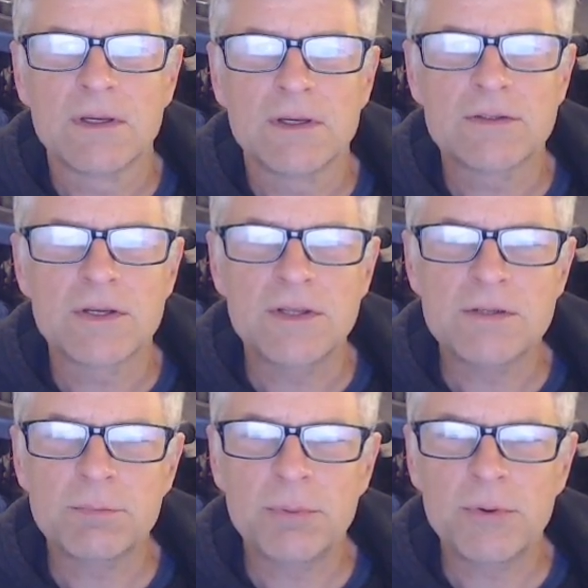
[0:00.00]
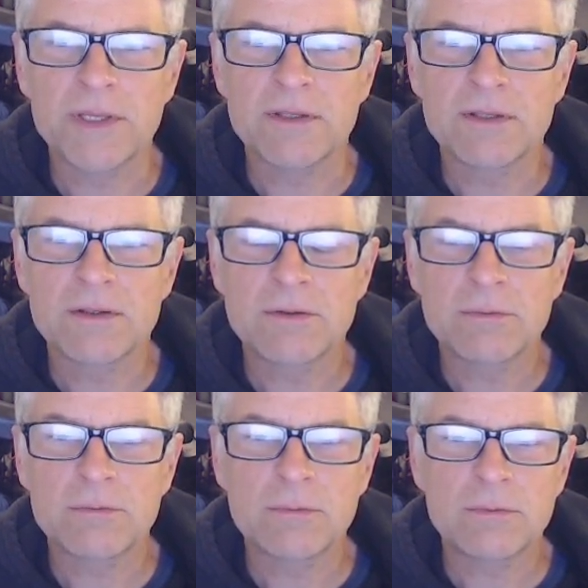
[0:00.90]
So at this point in
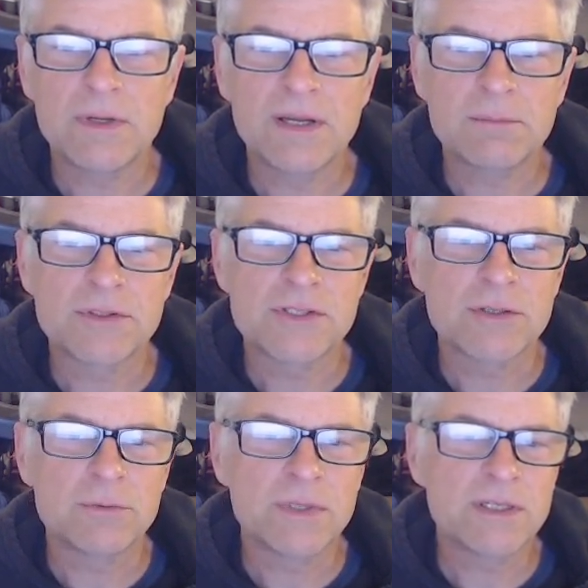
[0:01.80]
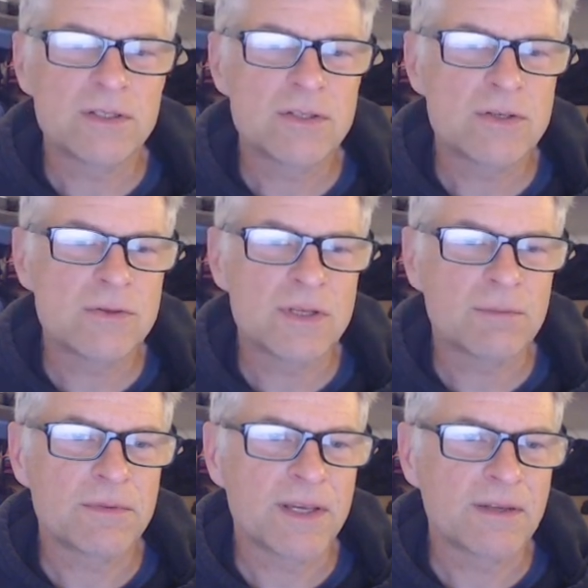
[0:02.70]
the amplitude, we're going to do
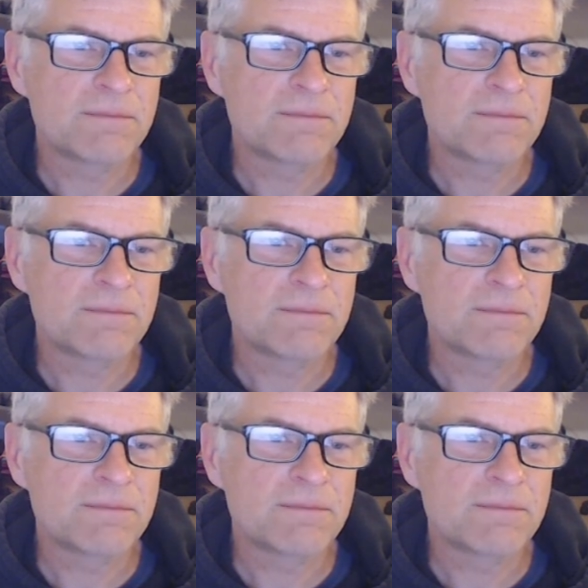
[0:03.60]
something.